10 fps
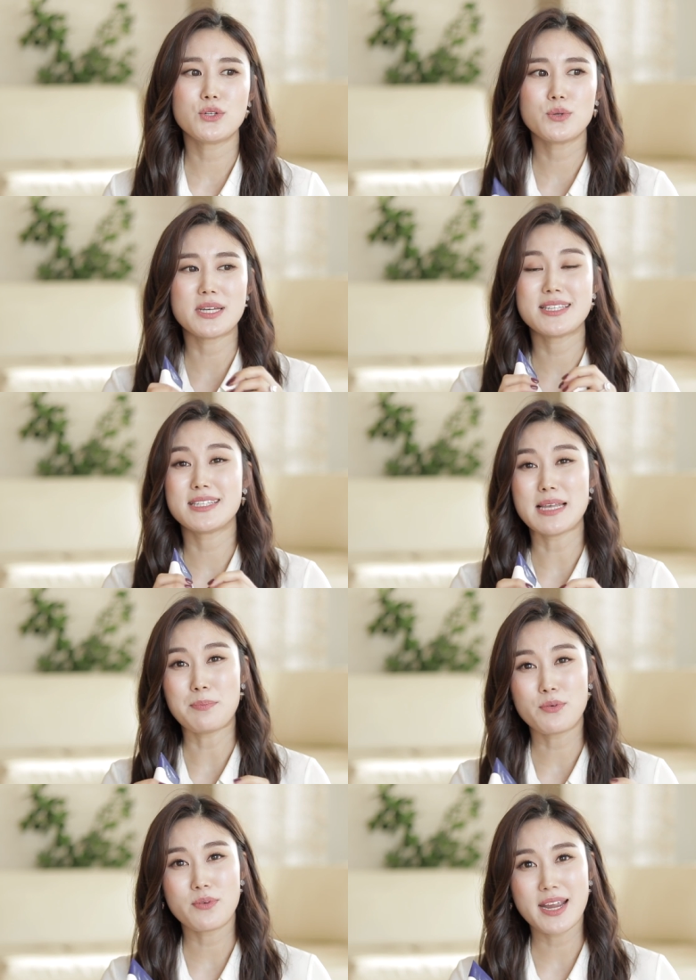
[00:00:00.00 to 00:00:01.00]
to
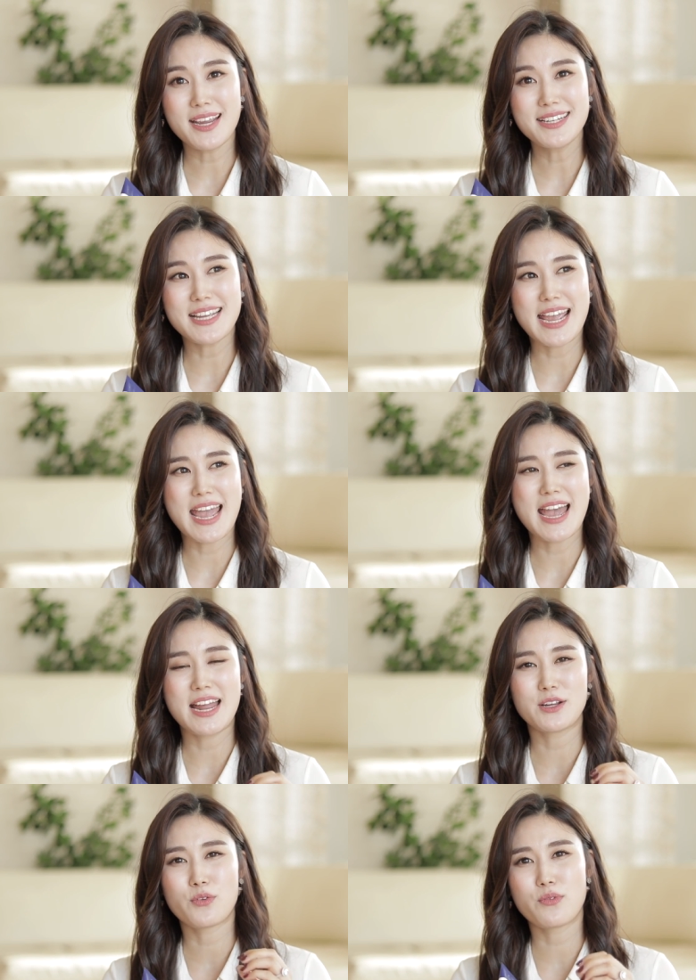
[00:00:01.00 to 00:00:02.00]
separate
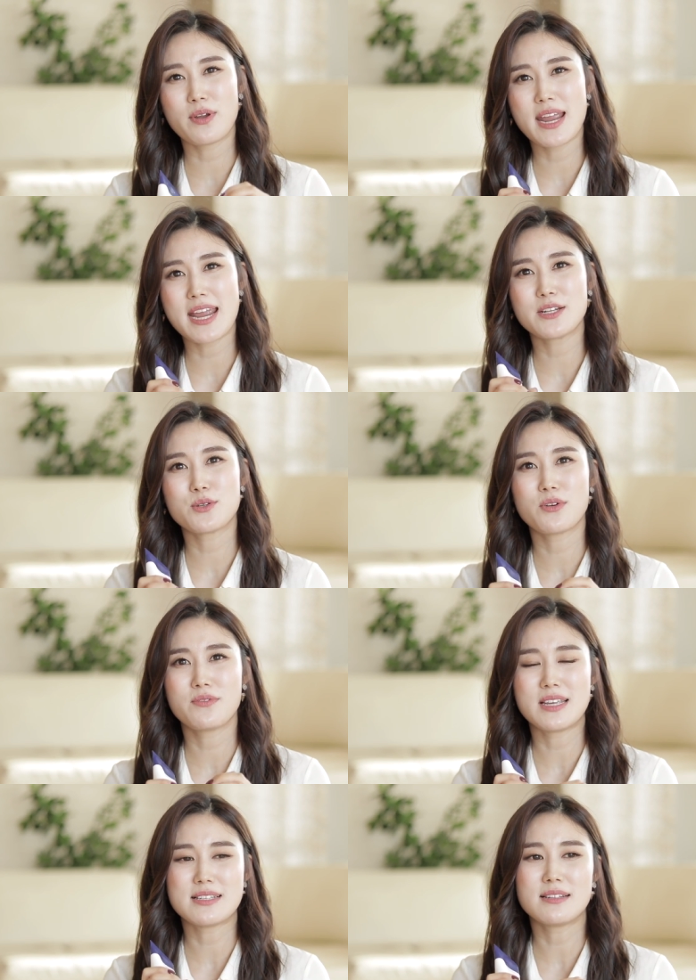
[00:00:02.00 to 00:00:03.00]
and create sort
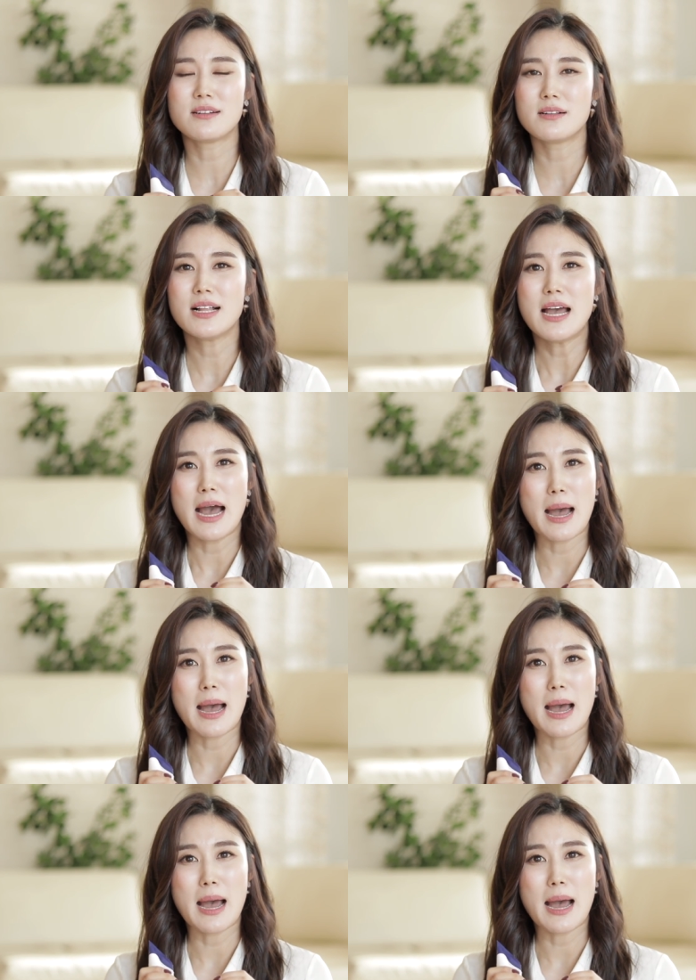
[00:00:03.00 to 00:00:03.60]
of these little